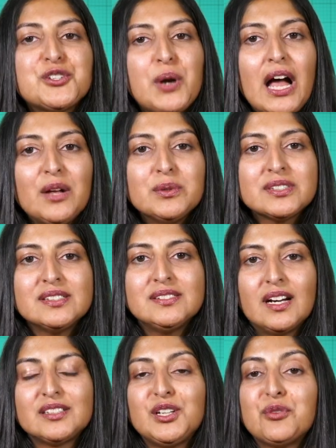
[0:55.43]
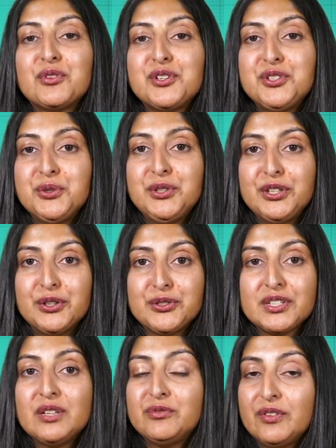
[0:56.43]
trial was conducted over two years
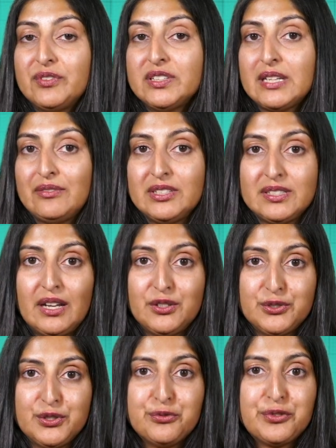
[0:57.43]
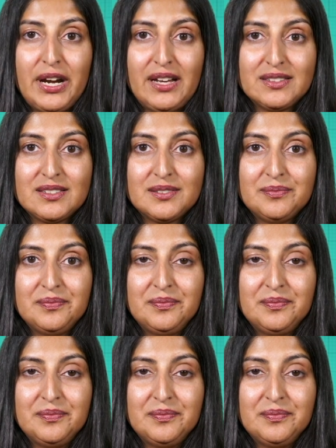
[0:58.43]
in 57 centers in France.